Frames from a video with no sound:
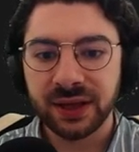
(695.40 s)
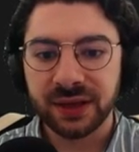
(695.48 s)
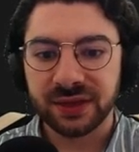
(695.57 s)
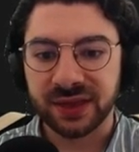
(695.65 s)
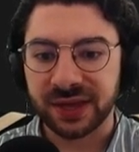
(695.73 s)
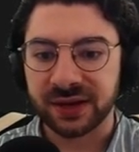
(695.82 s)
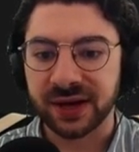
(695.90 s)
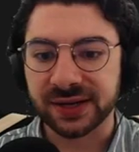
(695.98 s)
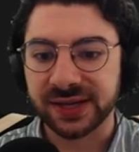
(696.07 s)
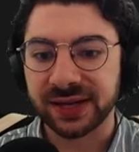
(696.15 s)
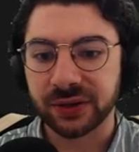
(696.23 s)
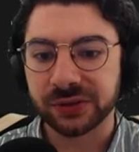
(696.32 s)
Then I
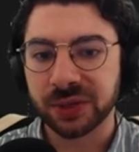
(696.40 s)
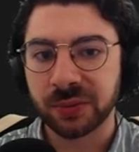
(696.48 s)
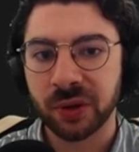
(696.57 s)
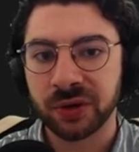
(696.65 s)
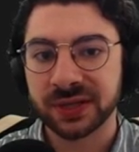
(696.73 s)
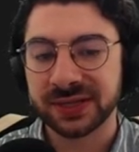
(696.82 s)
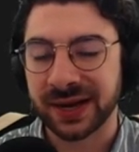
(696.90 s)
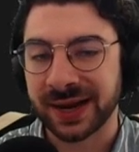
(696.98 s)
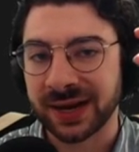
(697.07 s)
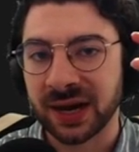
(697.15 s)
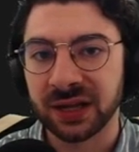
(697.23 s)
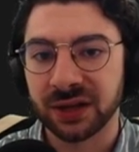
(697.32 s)
take those components and I
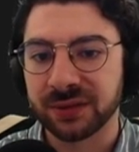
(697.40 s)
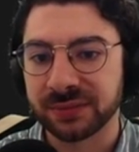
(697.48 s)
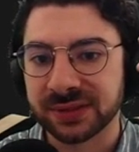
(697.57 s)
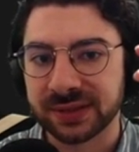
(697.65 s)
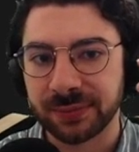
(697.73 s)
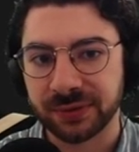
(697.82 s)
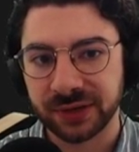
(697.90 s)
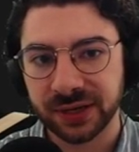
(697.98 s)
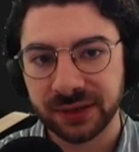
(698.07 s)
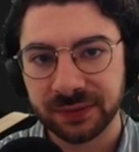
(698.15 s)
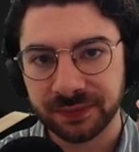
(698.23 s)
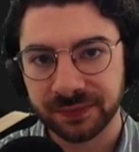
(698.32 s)
color them
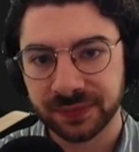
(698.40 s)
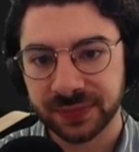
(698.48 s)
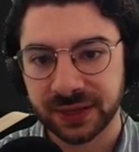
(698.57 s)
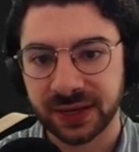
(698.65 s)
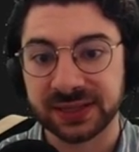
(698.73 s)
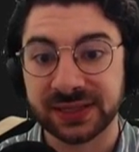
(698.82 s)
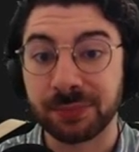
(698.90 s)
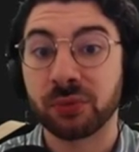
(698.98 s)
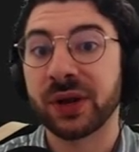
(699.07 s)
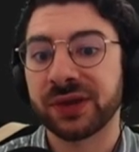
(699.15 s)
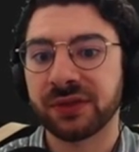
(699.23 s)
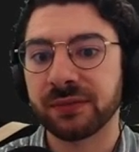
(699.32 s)
separately. I
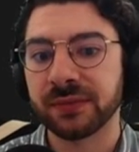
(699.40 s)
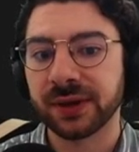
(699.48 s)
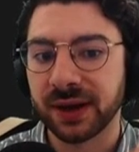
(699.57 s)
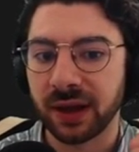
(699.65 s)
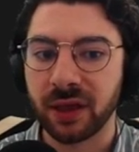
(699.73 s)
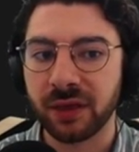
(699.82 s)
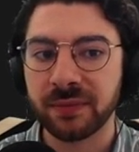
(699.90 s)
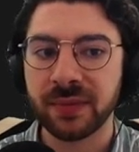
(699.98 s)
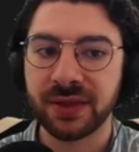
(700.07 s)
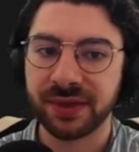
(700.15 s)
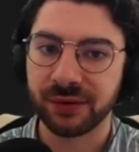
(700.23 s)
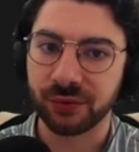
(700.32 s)
separate them, color them,
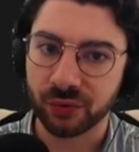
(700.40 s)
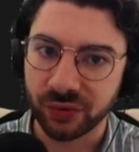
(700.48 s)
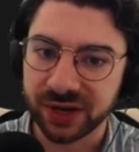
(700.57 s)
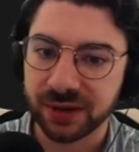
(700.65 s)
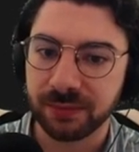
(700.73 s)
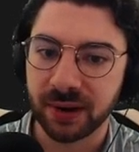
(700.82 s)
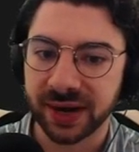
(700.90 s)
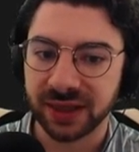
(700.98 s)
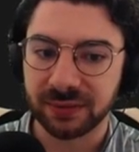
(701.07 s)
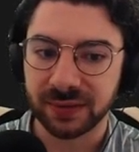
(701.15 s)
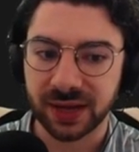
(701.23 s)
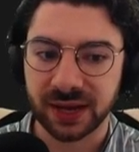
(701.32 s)
and then recombine
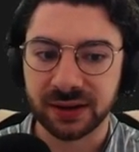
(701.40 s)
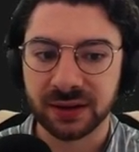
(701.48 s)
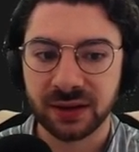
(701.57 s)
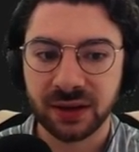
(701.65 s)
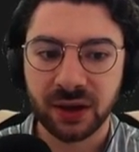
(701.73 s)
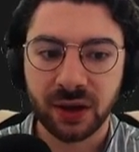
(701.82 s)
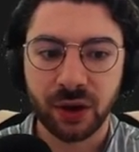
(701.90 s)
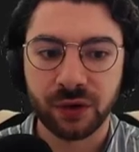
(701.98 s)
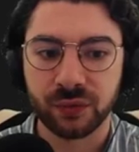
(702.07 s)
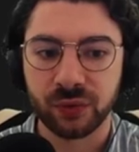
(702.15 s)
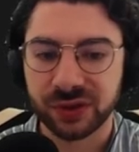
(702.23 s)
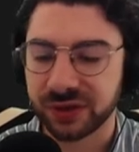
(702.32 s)
them again
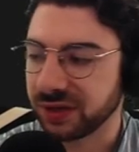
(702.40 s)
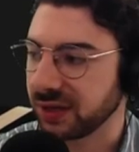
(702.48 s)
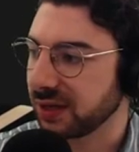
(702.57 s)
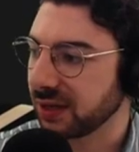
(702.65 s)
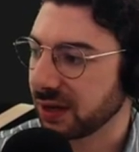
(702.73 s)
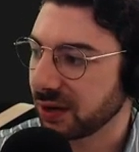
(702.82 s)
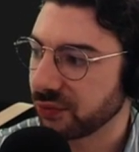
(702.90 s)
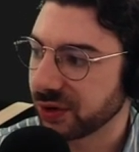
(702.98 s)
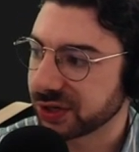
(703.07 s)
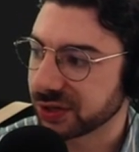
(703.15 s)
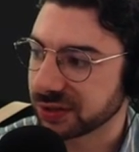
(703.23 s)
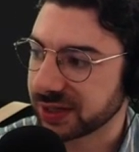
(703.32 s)
with the
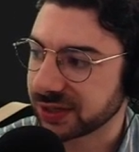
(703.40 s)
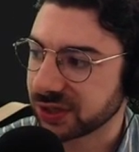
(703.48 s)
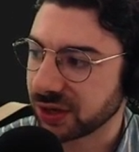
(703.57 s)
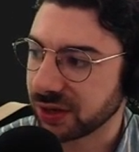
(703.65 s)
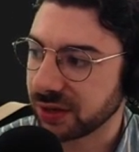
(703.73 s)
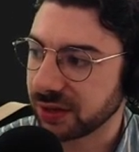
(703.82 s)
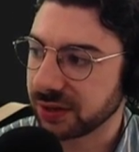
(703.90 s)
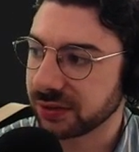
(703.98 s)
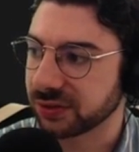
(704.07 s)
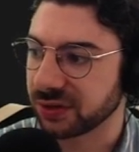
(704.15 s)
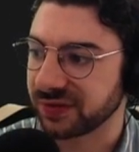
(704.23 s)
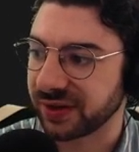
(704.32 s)
original texture
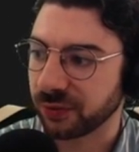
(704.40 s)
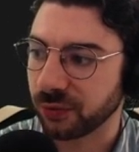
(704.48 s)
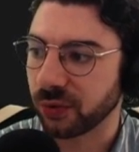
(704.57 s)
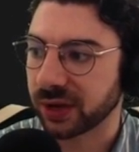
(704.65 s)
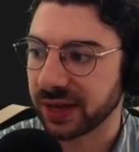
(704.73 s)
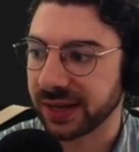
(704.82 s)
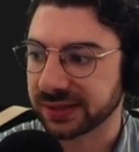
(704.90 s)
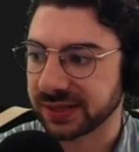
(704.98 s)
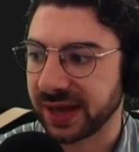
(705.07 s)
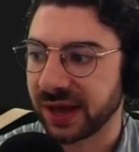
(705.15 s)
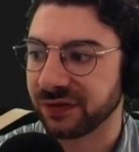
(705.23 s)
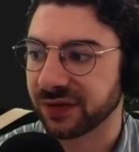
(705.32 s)
sort of working as
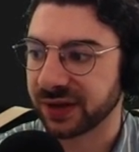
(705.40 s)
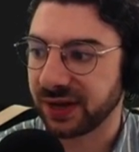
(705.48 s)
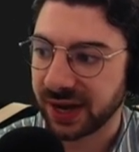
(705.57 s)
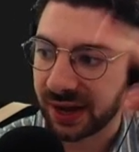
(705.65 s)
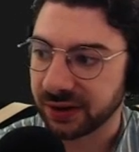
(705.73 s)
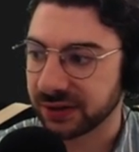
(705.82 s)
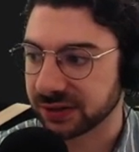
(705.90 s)
the alpha cutout.